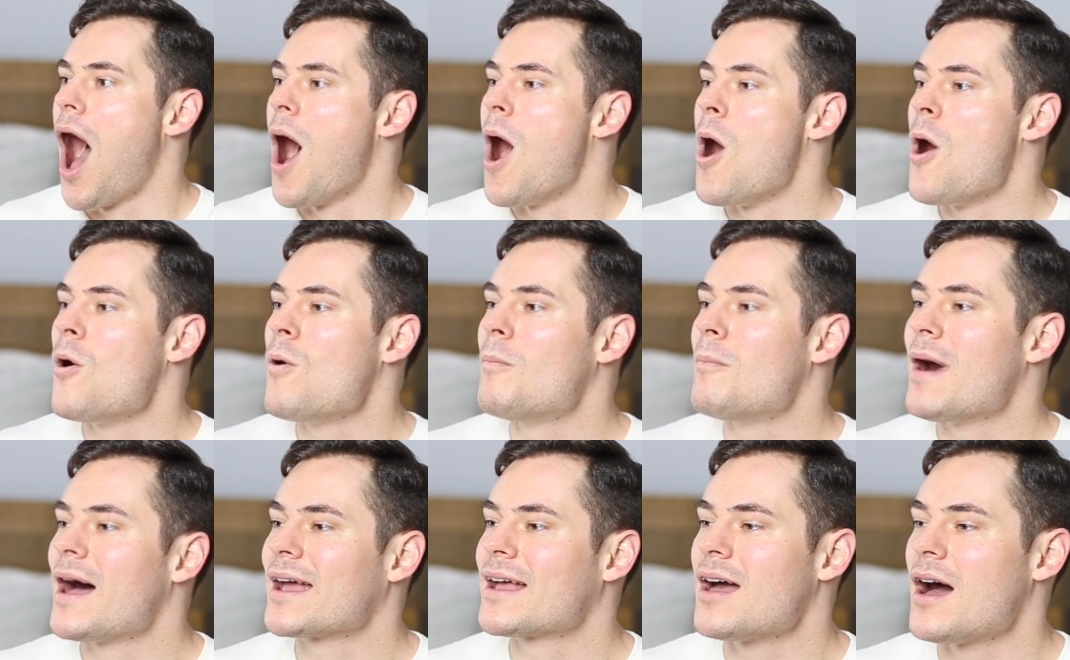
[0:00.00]
Oh
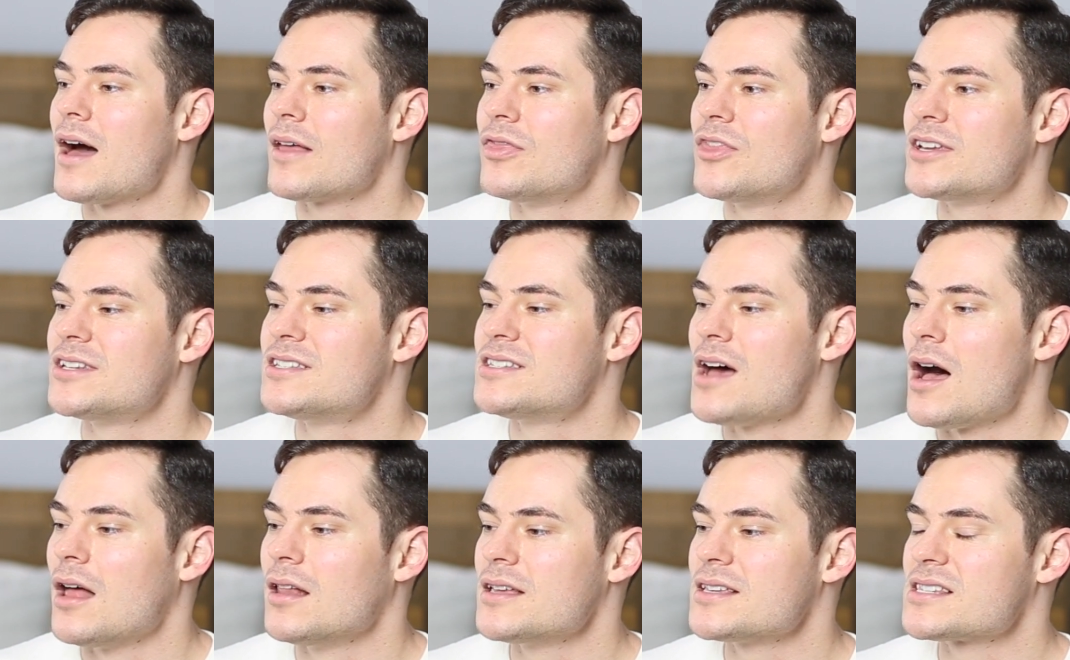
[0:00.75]
my God, the
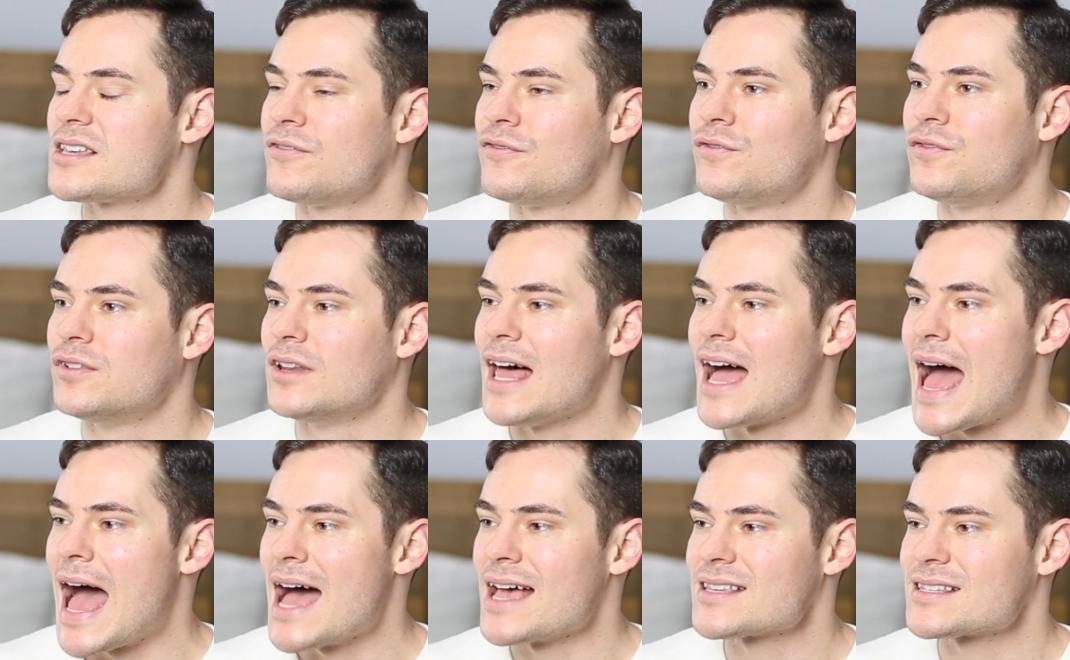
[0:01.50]
doll is a
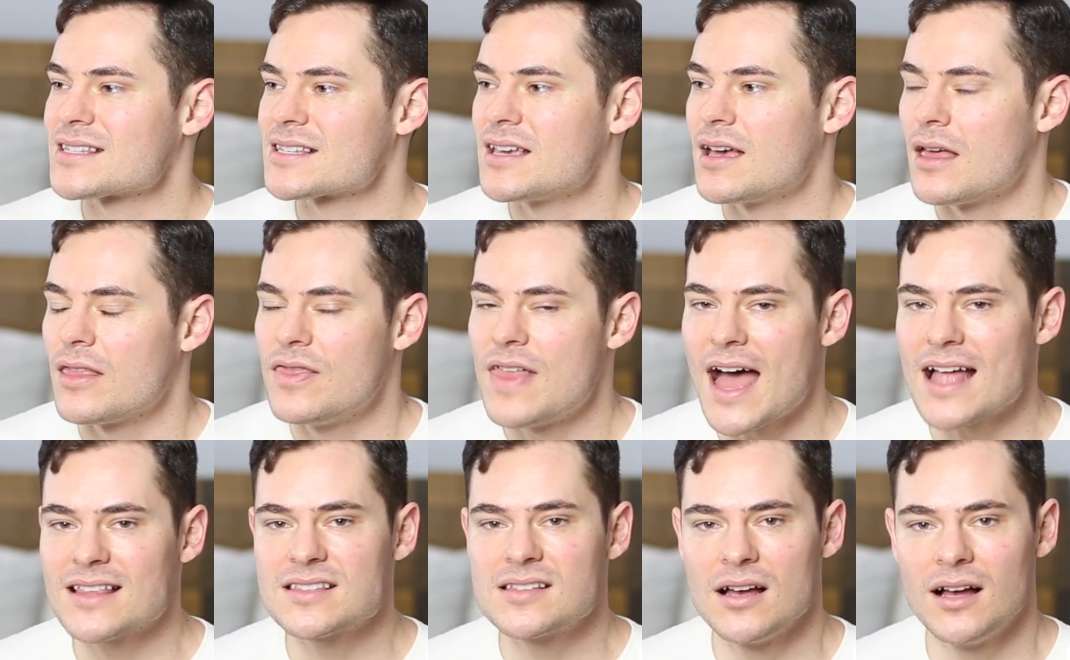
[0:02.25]
flask.
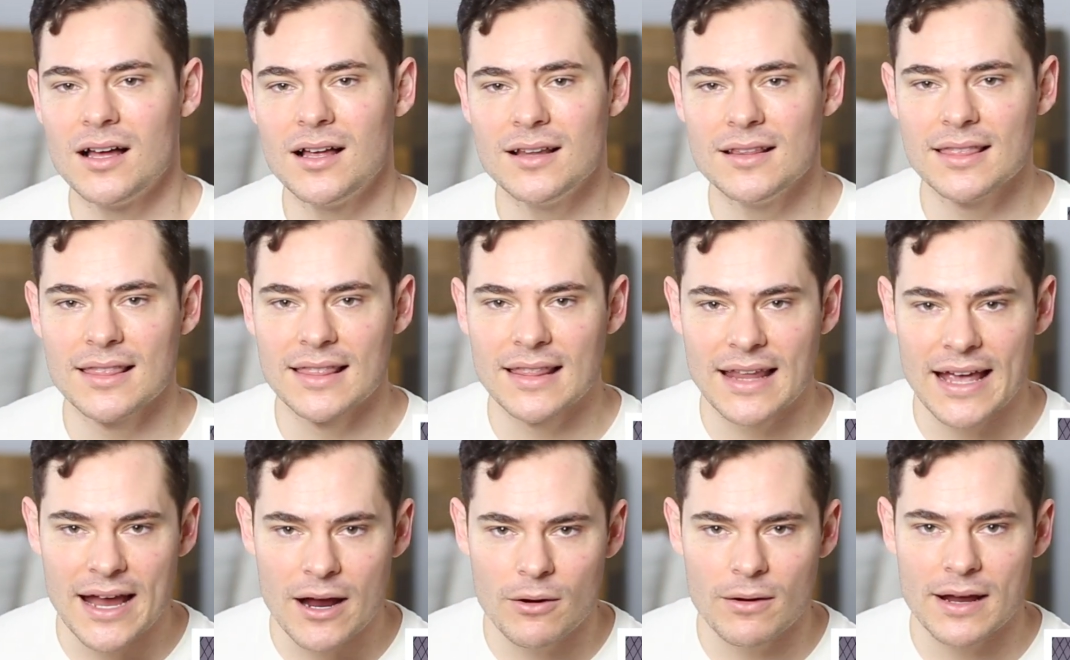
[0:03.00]
That's
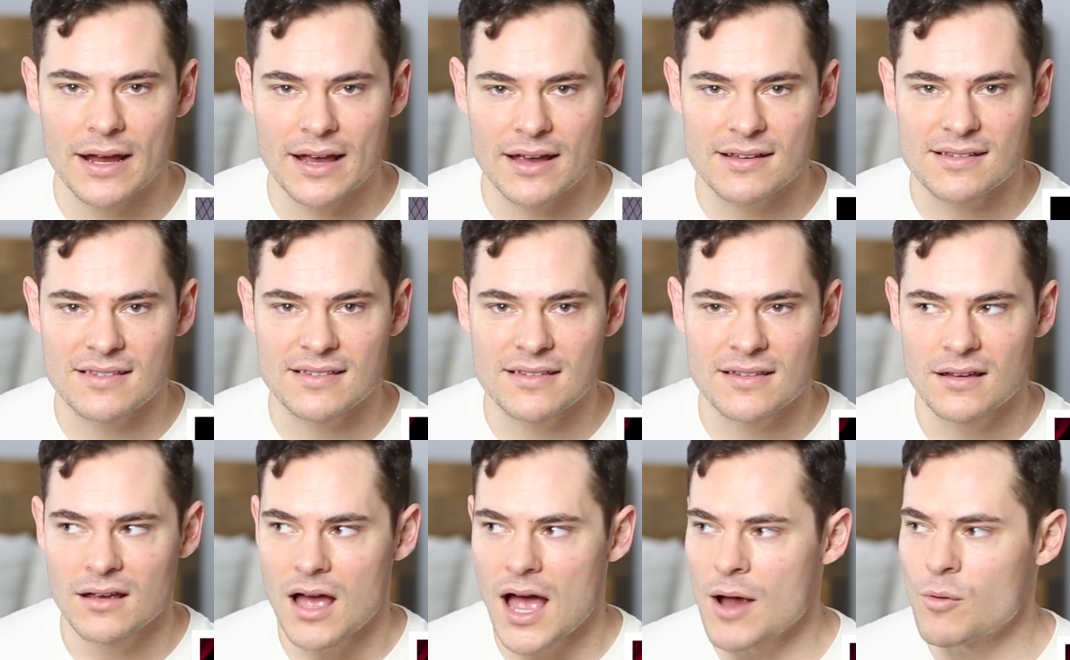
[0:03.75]

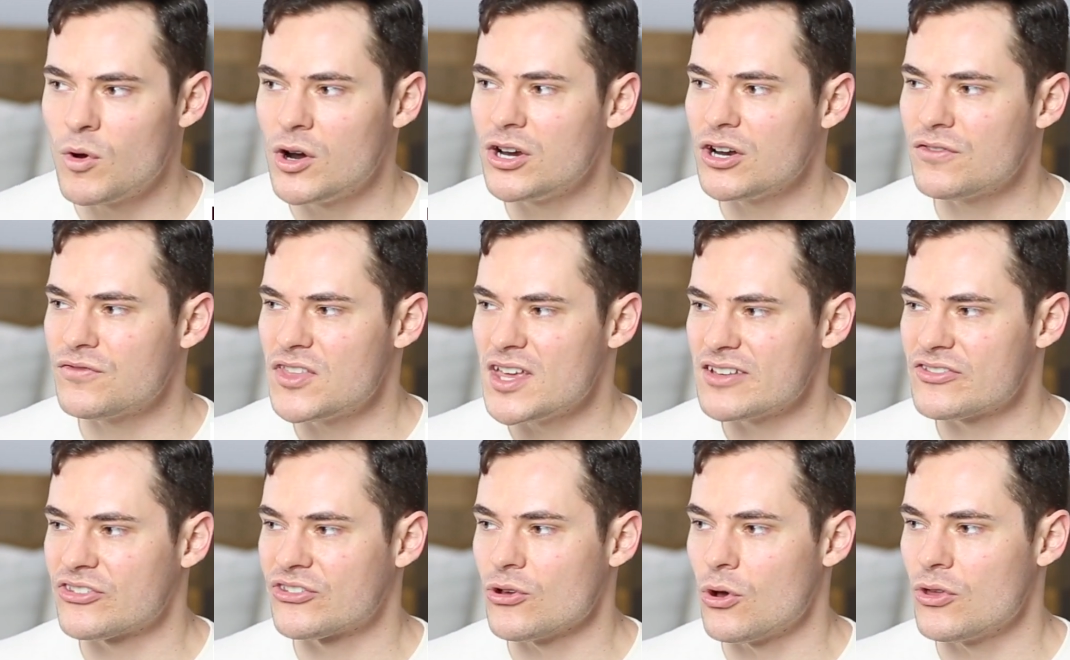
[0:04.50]
hilarious. I wonder if they
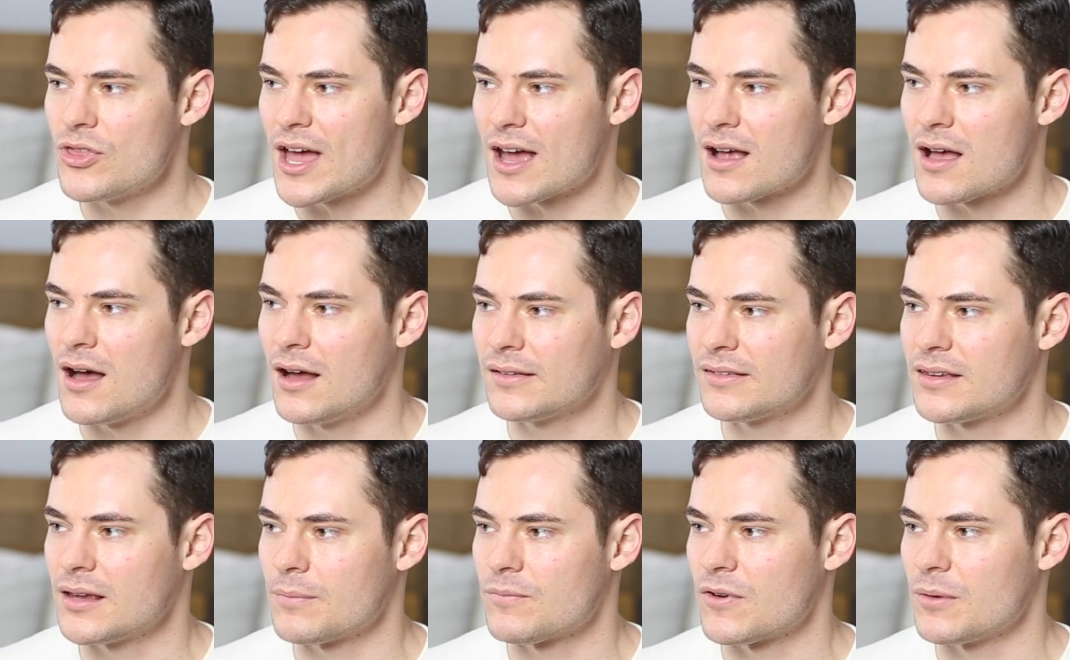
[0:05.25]
stole that
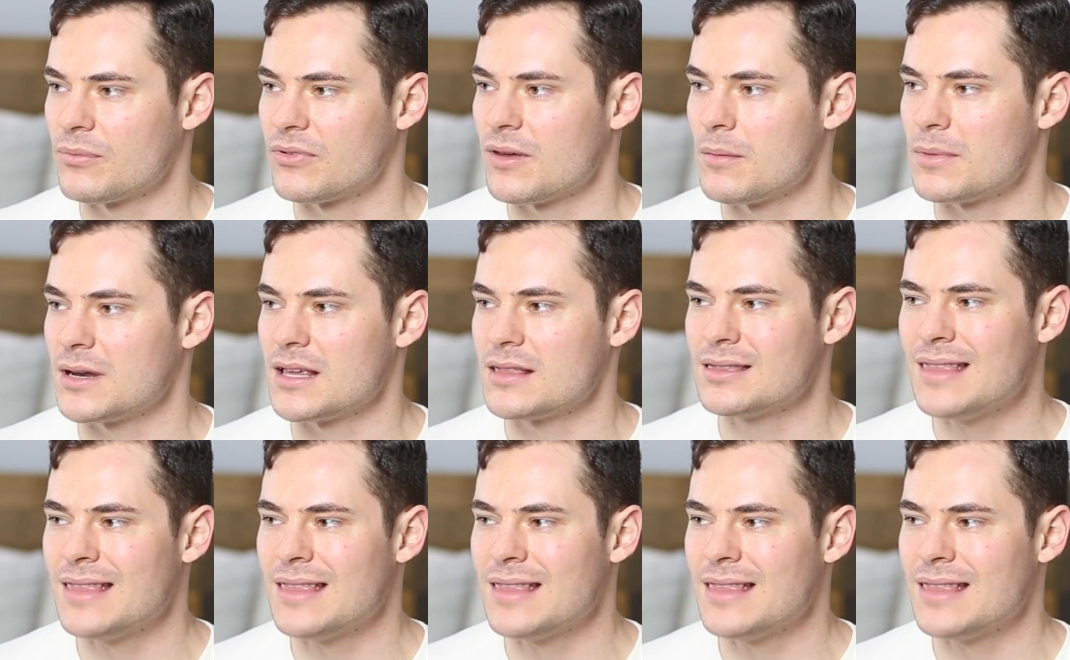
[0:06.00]
concept from somebody.